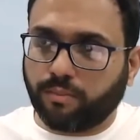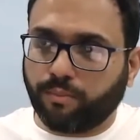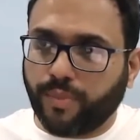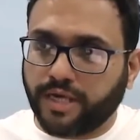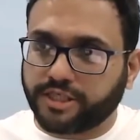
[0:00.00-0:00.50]

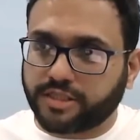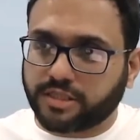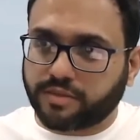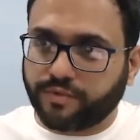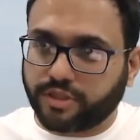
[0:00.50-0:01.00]

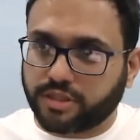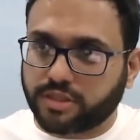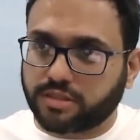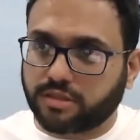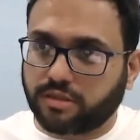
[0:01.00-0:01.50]
Pages, which
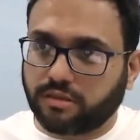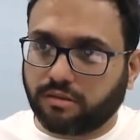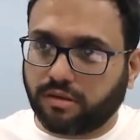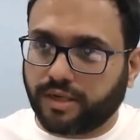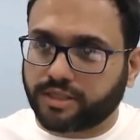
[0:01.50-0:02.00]
is an
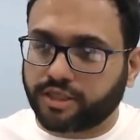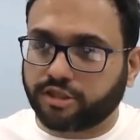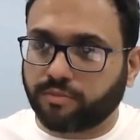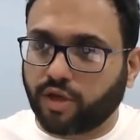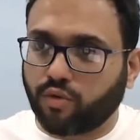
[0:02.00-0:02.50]

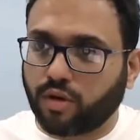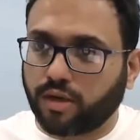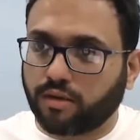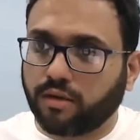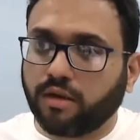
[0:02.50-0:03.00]
extension by Johan,